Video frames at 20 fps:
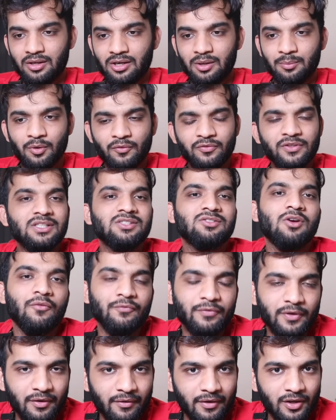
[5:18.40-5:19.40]
Remove this
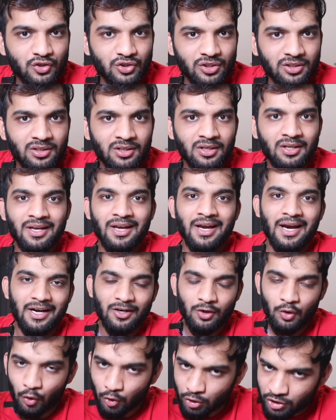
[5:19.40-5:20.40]
configuration
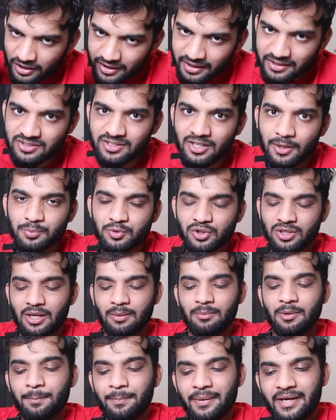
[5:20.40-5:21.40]
and go to the description.
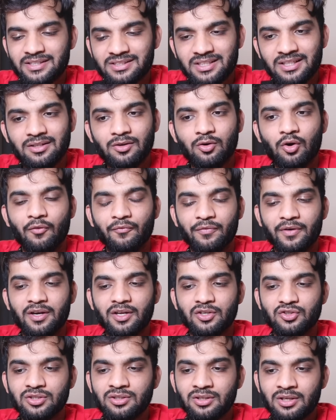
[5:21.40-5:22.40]
I'll be pasting the
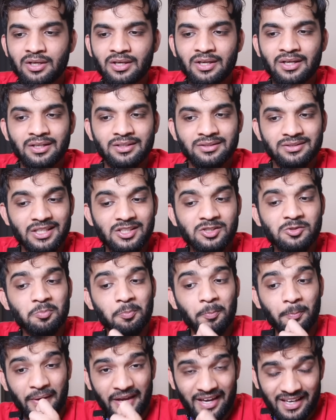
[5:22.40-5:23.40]
configuration.
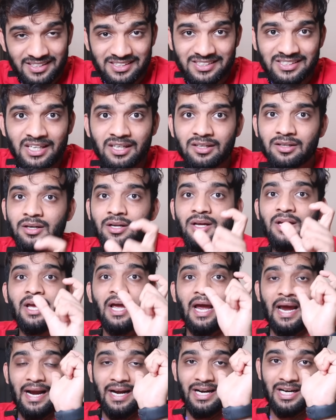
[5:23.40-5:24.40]
Just paste it
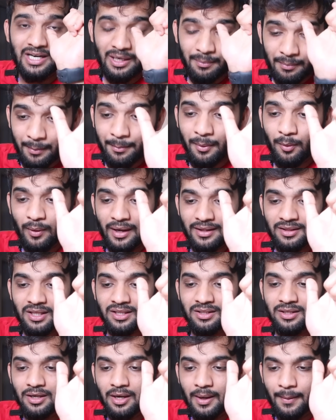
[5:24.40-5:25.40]
and remember one
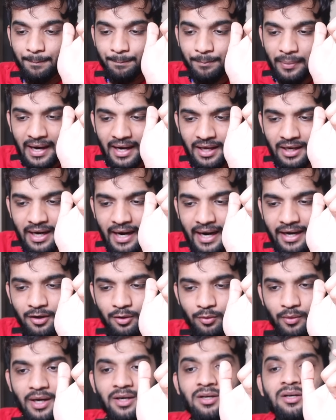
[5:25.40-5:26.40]
thing, the compile
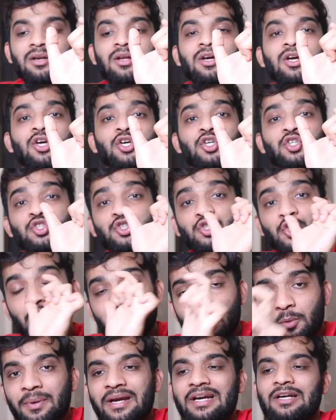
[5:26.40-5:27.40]
and run
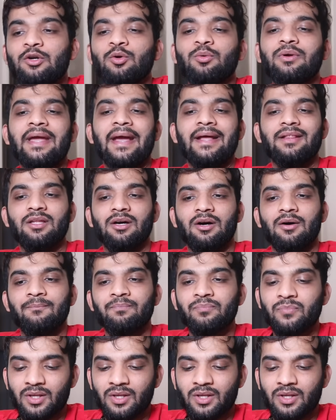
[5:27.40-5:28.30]
should be together.